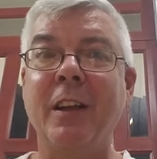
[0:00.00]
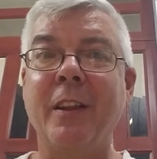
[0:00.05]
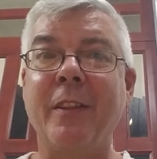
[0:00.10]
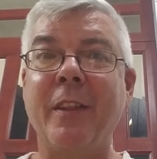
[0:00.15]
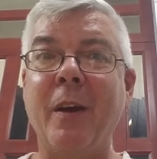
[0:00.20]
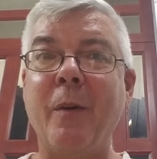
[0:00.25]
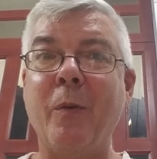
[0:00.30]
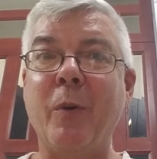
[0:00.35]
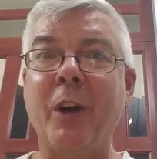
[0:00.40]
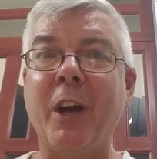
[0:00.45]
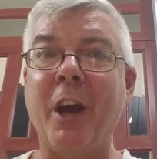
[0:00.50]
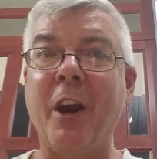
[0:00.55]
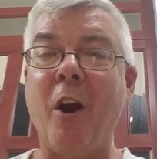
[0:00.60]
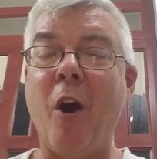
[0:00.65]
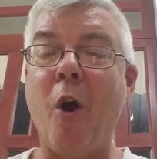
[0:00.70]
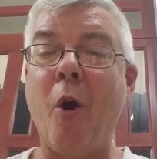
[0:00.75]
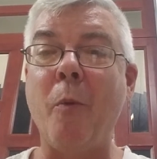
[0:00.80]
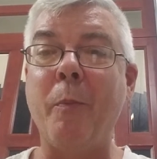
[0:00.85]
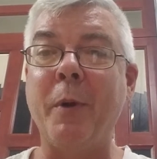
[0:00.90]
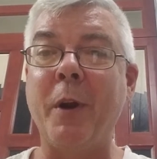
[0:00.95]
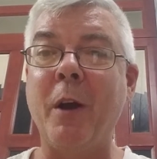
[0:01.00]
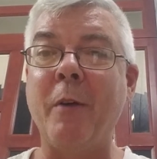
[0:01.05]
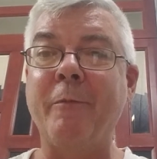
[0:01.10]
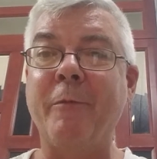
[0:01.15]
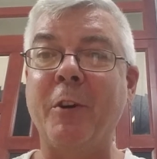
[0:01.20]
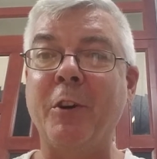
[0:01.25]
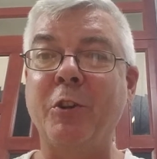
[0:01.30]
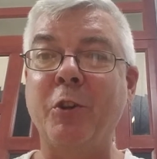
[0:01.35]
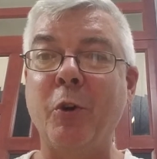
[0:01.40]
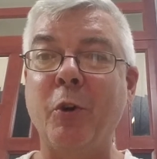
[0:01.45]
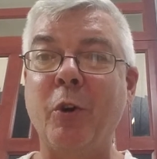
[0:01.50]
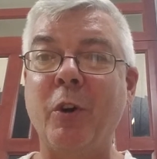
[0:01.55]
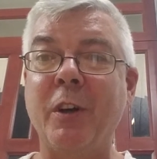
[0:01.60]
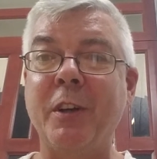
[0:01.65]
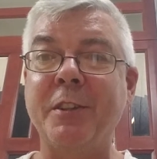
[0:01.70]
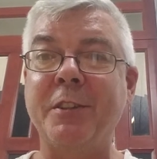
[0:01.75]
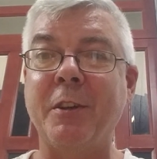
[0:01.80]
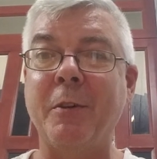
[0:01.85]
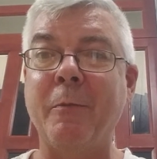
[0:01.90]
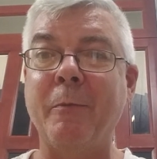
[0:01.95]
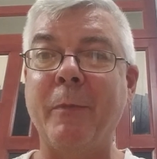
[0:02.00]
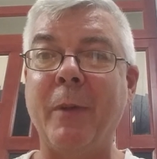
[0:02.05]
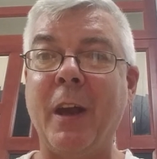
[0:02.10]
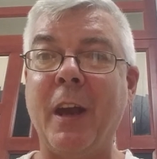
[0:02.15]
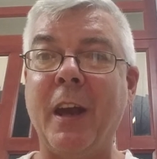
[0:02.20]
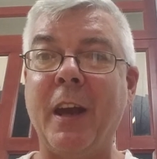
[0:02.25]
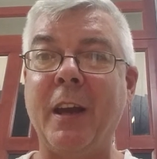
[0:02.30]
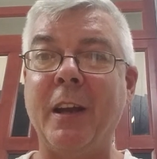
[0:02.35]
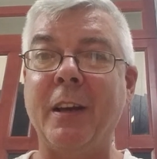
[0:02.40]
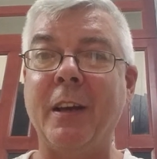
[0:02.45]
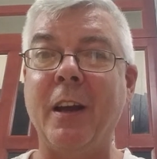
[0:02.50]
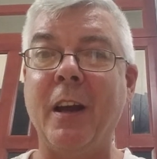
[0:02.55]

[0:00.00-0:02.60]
they were going to open up for tourism, and